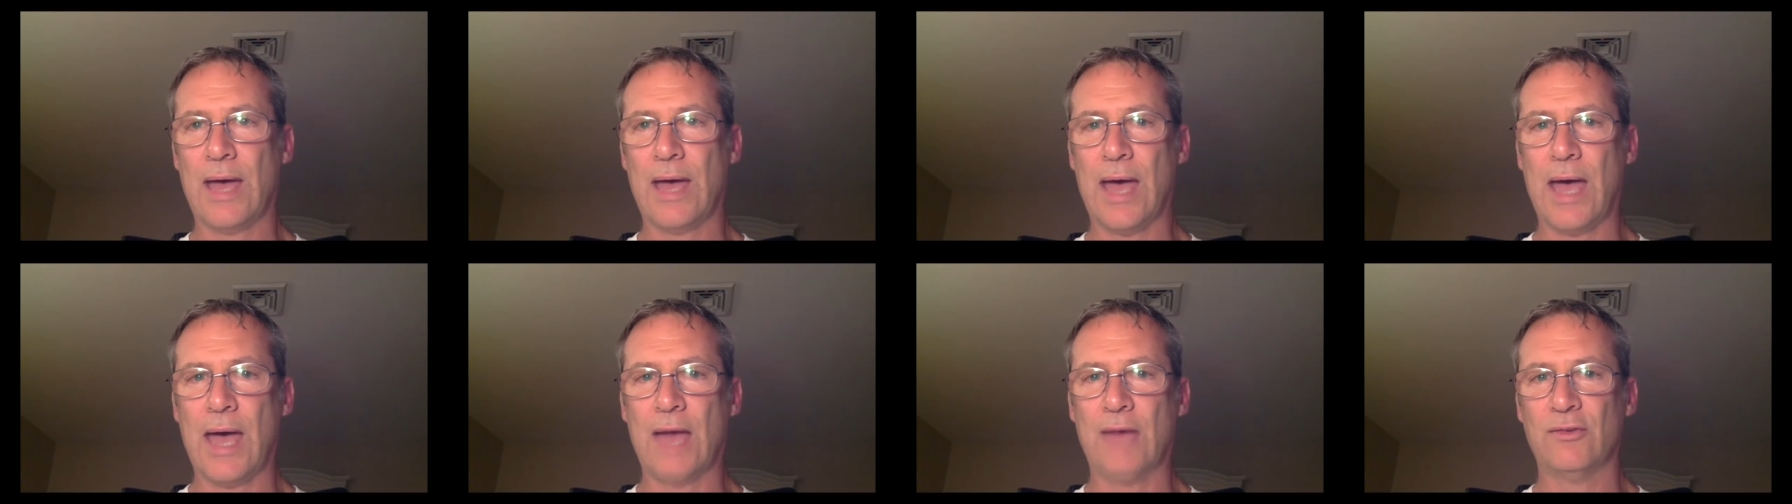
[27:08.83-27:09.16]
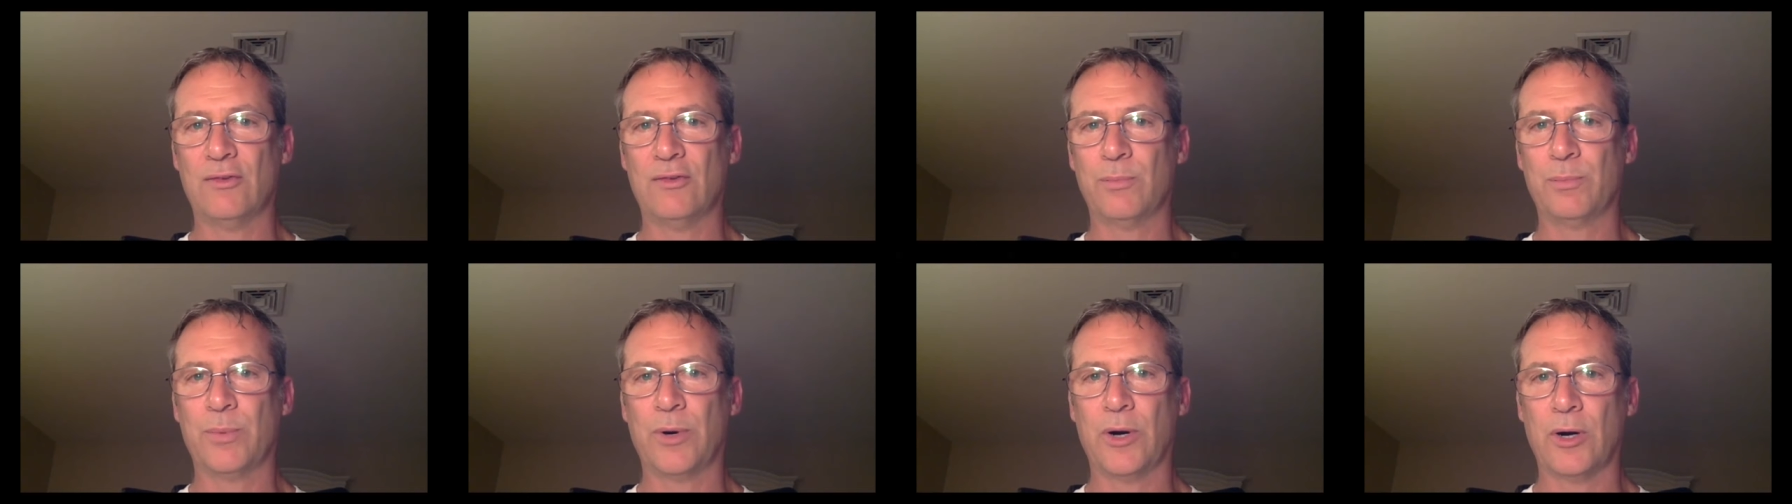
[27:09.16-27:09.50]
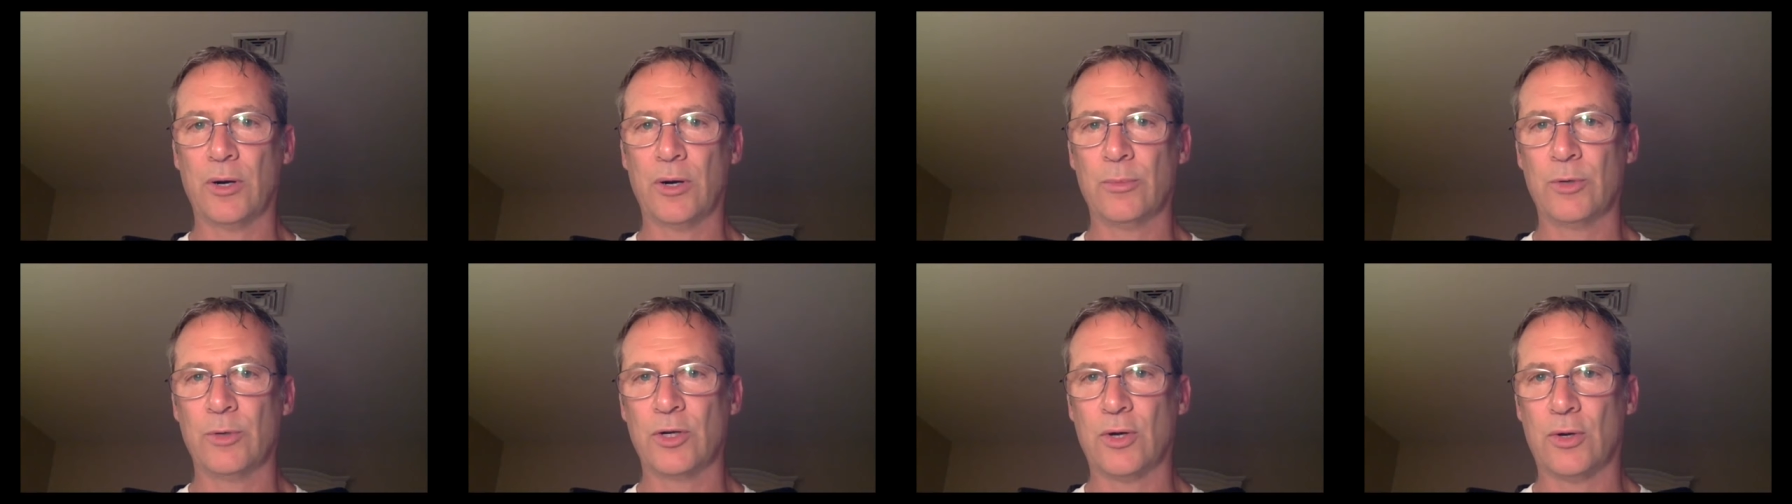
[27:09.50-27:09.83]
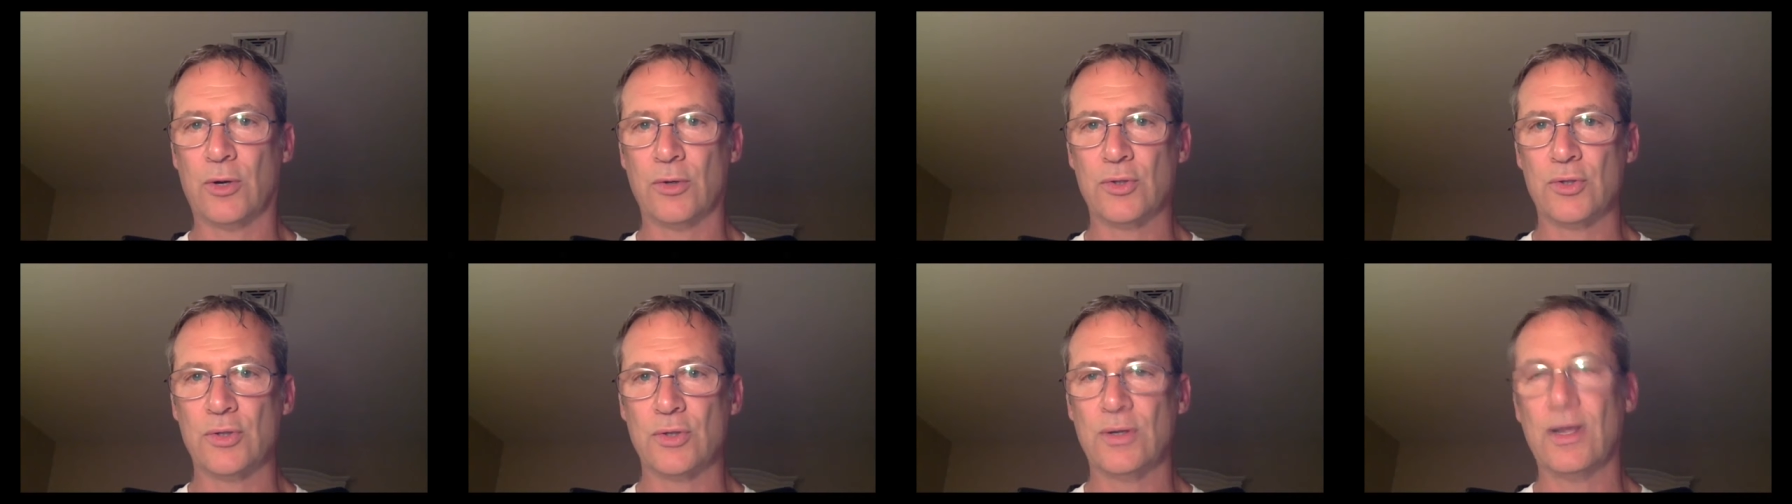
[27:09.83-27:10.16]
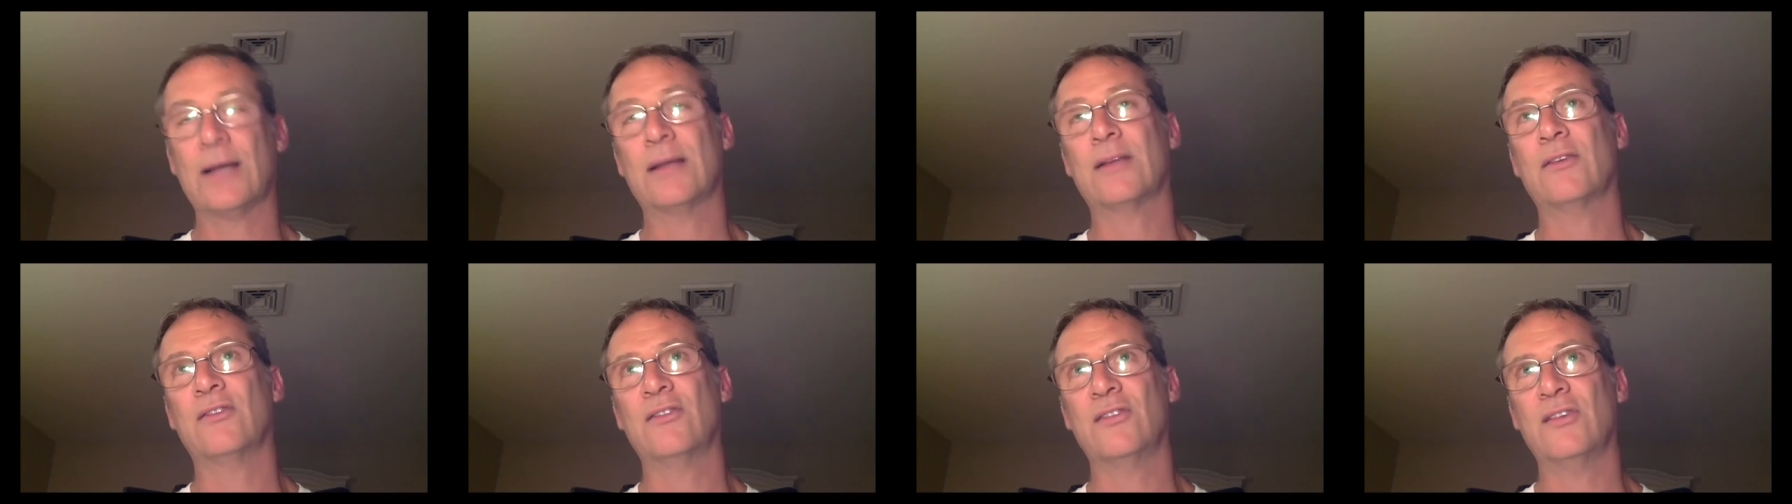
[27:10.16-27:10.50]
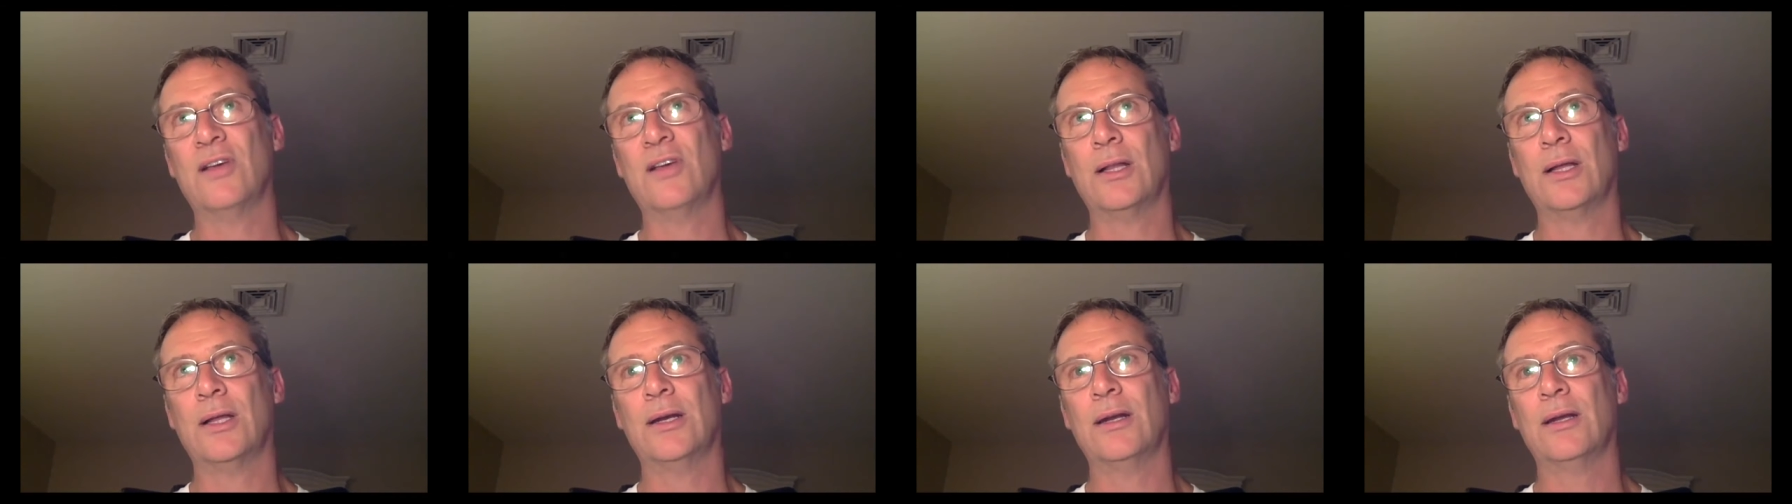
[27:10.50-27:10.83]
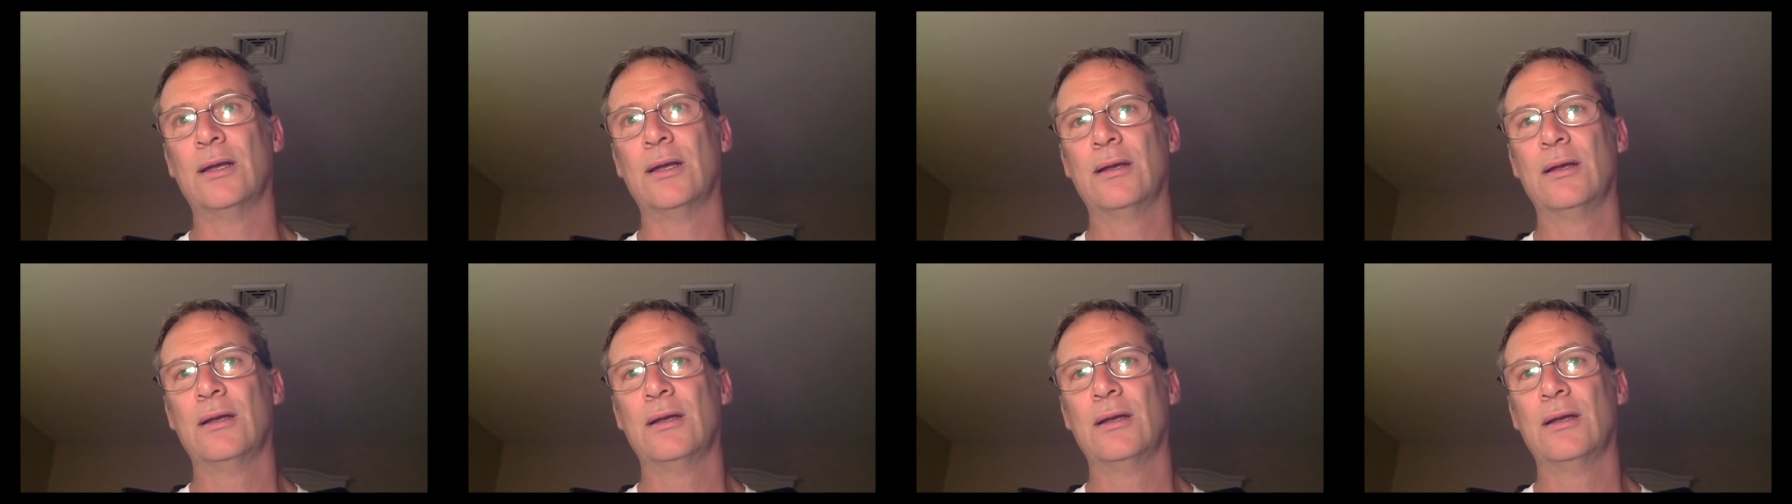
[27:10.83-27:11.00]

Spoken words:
as permaculture. I can sell it